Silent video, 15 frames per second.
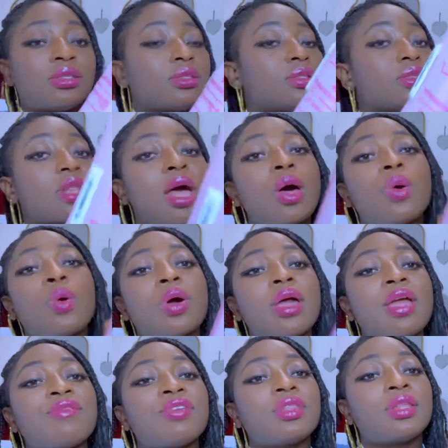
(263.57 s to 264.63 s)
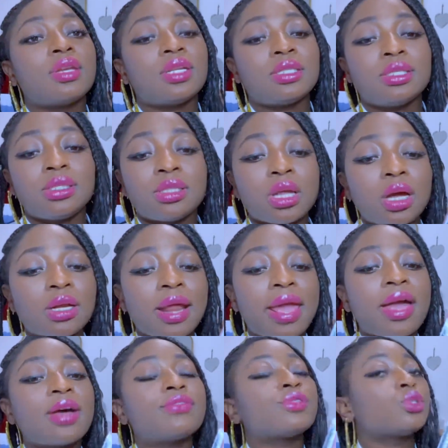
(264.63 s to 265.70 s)
Now everything is done. I
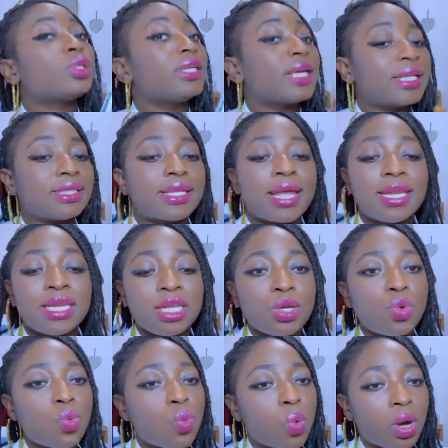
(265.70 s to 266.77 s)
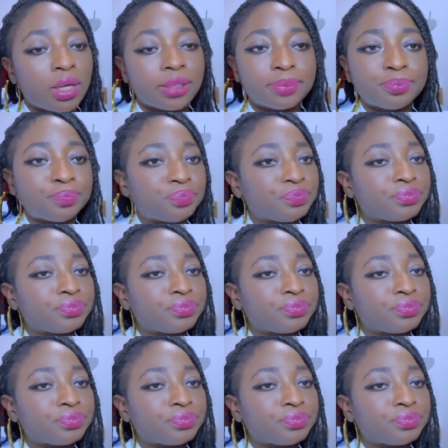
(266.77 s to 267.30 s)
have to get a new one.